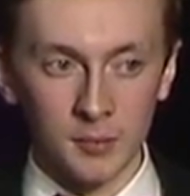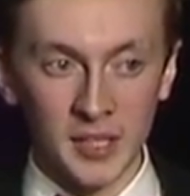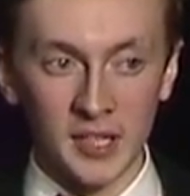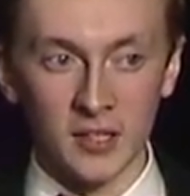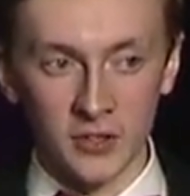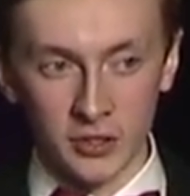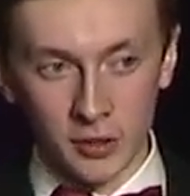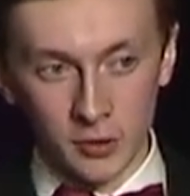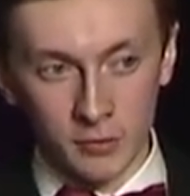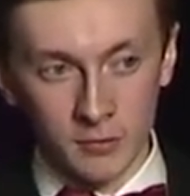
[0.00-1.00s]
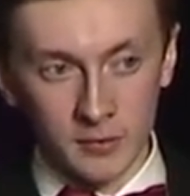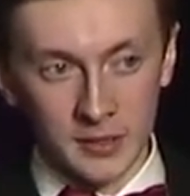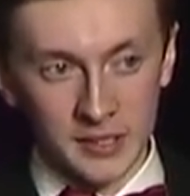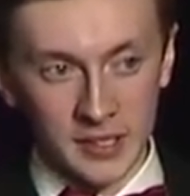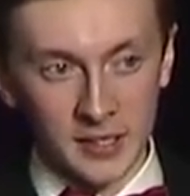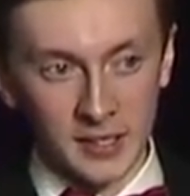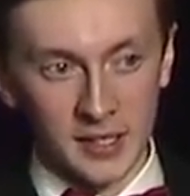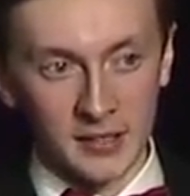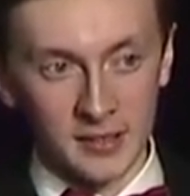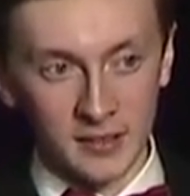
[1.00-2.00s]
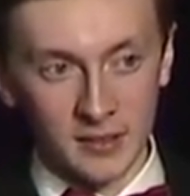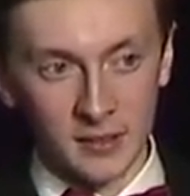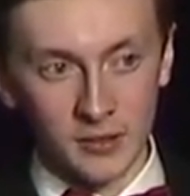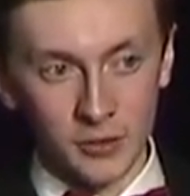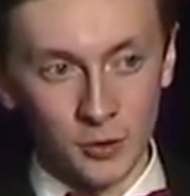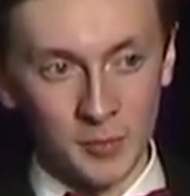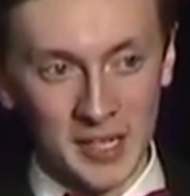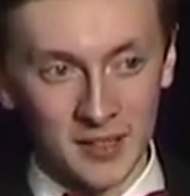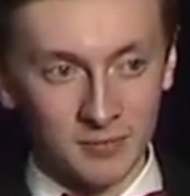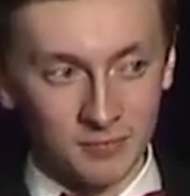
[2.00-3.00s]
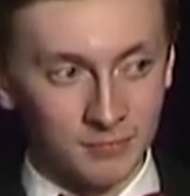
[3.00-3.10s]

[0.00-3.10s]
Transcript: Because you did it to me.